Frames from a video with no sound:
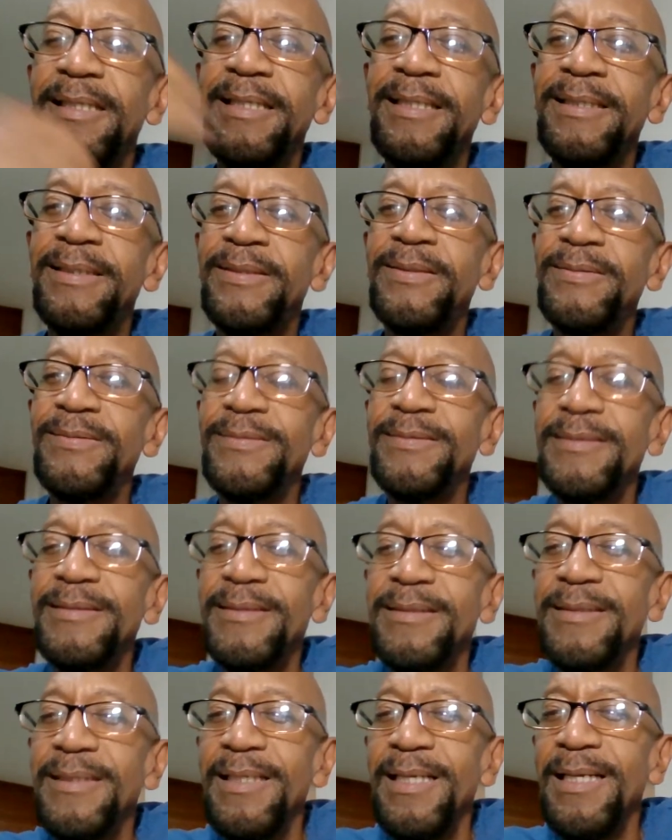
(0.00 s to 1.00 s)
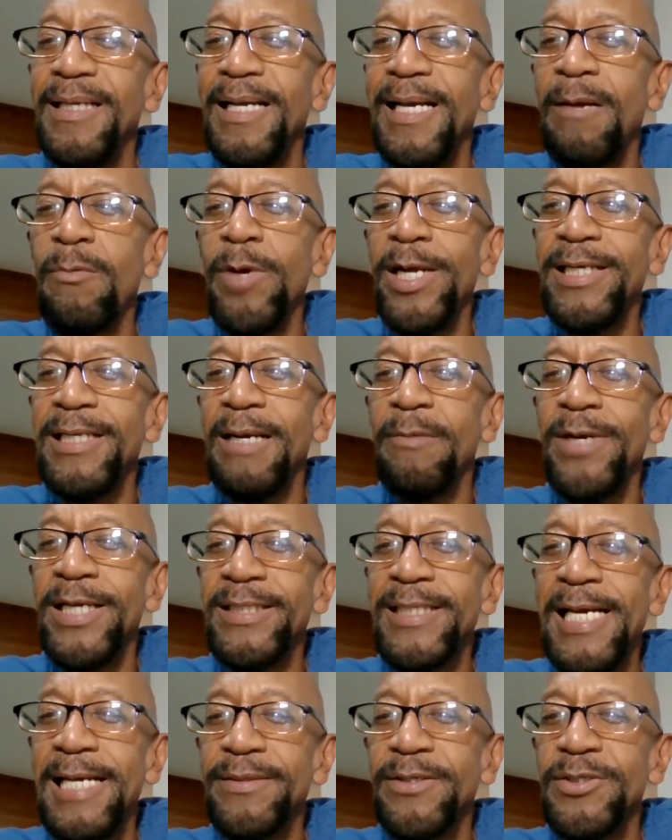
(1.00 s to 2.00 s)
You know, I read
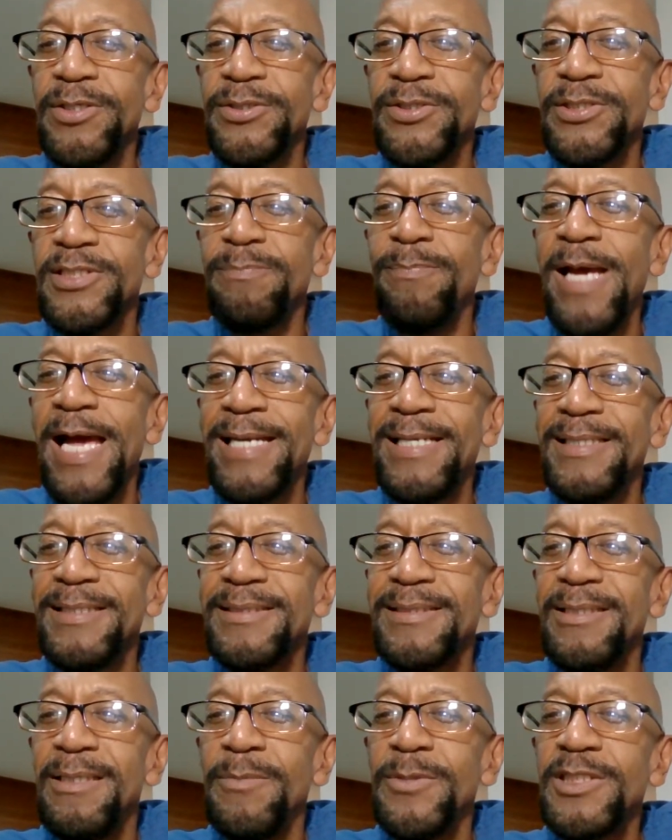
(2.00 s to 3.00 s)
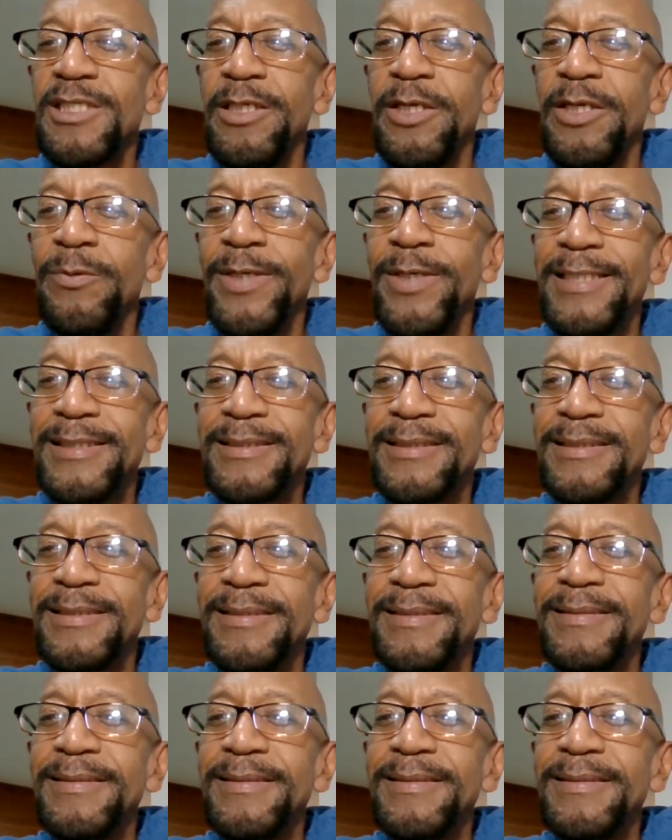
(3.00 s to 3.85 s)
that they're just as bad as almost the U.S.